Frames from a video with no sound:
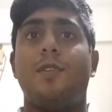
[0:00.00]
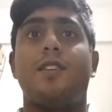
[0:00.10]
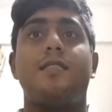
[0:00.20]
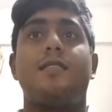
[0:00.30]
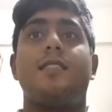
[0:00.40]
we
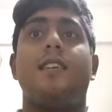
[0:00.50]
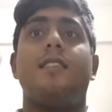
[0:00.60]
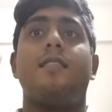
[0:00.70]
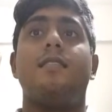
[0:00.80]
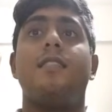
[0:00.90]
could
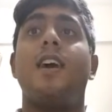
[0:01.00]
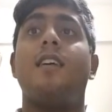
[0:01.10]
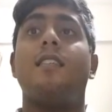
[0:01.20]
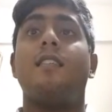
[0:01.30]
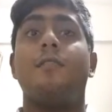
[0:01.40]
send
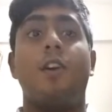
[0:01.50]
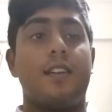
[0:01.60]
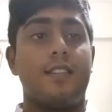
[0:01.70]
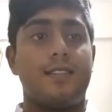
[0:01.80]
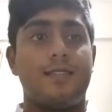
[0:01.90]

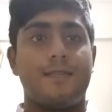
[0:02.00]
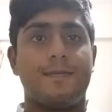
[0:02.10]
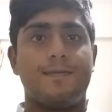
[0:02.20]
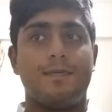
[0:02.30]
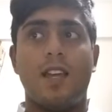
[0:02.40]
rockets
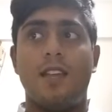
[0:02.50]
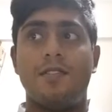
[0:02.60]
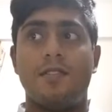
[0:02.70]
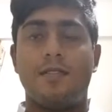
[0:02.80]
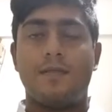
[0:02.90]

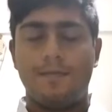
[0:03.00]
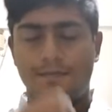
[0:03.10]
and,